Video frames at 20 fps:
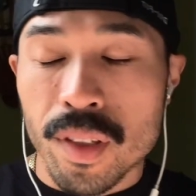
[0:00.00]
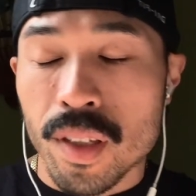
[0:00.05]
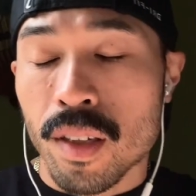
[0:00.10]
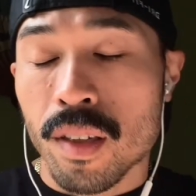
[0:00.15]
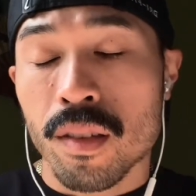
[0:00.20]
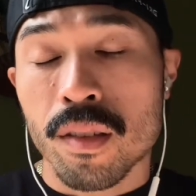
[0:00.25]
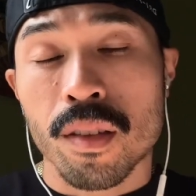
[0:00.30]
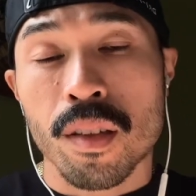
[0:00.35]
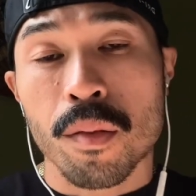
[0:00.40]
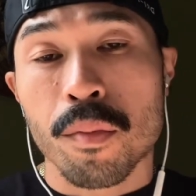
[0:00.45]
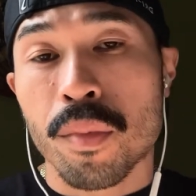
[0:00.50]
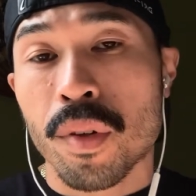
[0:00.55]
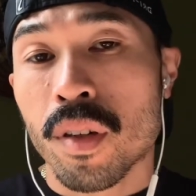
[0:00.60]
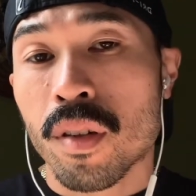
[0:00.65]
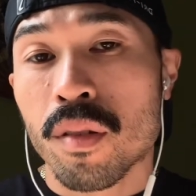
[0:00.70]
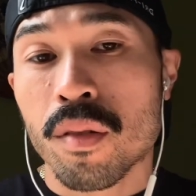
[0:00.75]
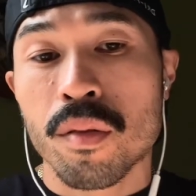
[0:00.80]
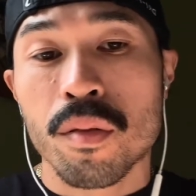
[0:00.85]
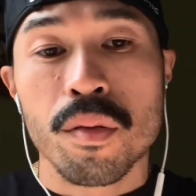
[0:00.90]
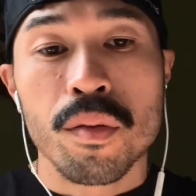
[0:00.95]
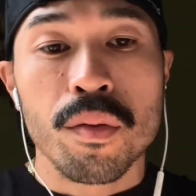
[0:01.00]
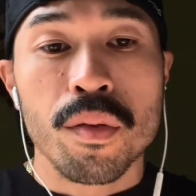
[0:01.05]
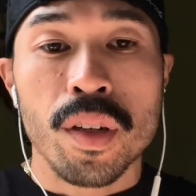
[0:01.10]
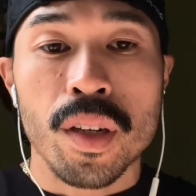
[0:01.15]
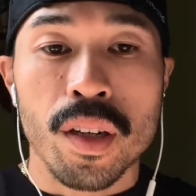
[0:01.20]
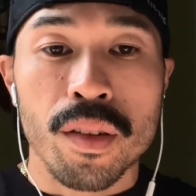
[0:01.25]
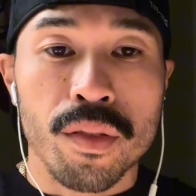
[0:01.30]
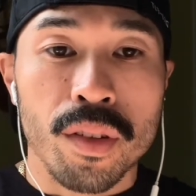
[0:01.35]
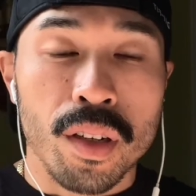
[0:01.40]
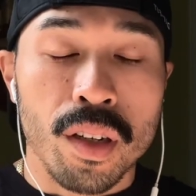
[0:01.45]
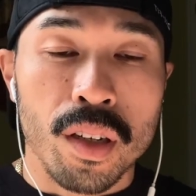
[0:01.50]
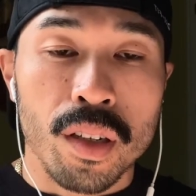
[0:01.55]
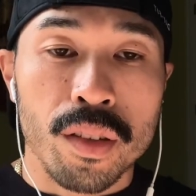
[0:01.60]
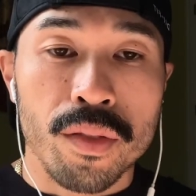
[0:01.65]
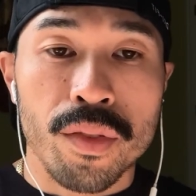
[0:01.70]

I was like, bro, whatever, dog.